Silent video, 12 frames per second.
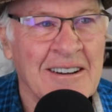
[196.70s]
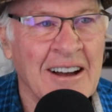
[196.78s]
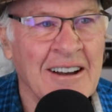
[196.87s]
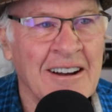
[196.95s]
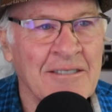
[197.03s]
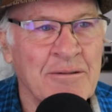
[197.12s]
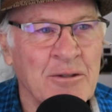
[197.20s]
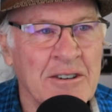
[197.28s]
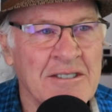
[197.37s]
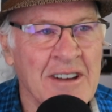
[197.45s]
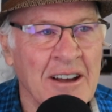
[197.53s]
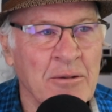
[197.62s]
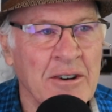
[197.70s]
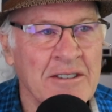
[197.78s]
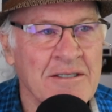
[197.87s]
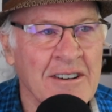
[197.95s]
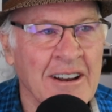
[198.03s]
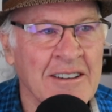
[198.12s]
Unfortunately, I
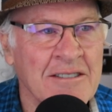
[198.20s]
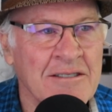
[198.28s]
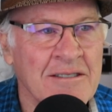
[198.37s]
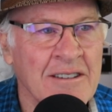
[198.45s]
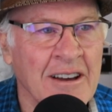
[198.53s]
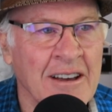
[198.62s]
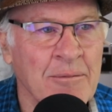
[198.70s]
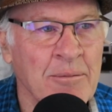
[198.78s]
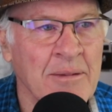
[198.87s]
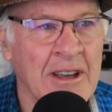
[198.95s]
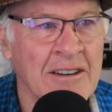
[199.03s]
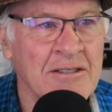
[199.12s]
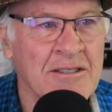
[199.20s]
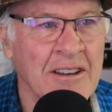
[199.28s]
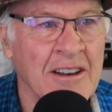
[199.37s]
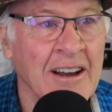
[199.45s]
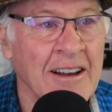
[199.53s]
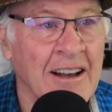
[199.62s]
wasn't. I managed to
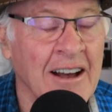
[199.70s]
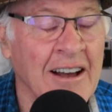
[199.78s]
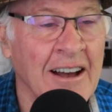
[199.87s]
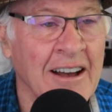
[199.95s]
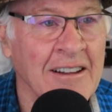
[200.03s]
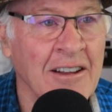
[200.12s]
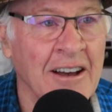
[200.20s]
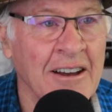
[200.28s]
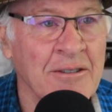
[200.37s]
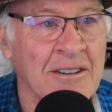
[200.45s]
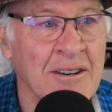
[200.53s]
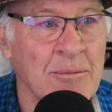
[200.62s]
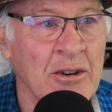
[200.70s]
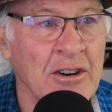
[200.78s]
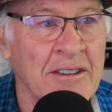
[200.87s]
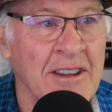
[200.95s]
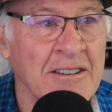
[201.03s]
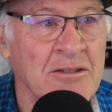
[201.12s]
get a high lottery number,
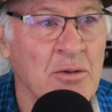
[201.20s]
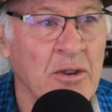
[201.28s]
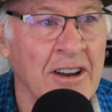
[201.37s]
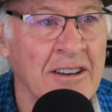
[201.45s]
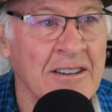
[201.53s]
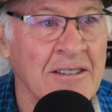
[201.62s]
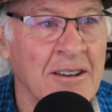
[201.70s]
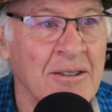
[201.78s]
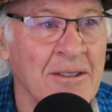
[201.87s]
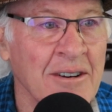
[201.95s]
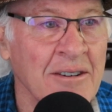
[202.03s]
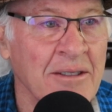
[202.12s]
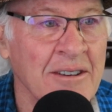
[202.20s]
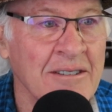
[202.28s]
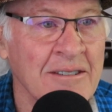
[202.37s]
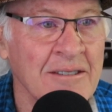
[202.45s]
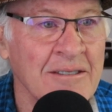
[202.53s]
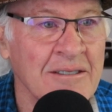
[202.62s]
and that's why I didn't go there,
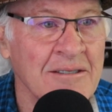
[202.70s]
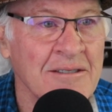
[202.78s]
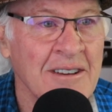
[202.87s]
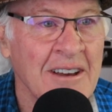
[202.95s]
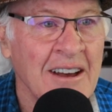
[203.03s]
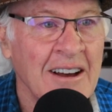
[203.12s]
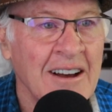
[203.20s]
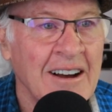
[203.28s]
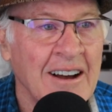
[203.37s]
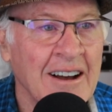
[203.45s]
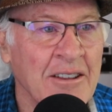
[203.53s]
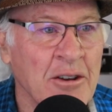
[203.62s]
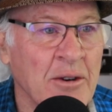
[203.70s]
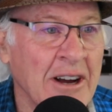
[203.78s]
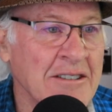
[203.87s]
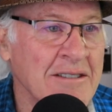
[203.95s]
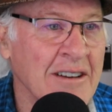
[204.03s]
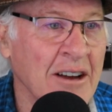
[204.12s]
thank goodness.
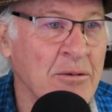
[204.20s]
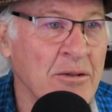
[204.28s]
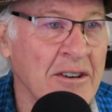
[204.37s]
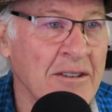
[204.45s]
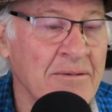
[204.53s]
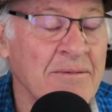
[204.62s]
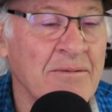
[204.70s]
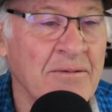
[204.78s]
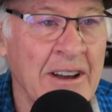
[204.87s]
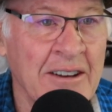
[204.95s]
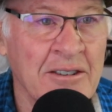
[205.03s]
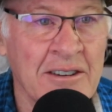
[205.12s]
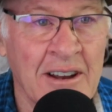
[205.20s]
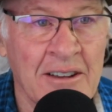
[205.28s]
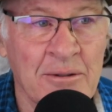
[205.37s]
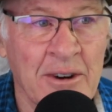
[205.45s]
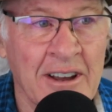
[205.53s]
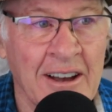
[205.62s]
Otherwise, I would have found
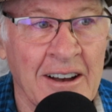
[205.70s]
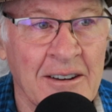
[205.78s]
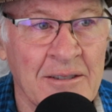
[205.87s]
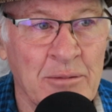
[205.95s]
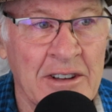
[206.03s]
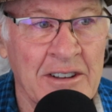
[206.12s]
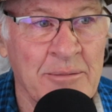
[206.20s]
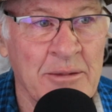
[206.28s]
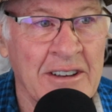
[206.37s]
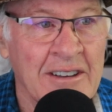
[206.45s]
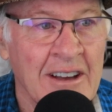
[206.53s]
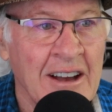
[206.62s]
another way out, believe me.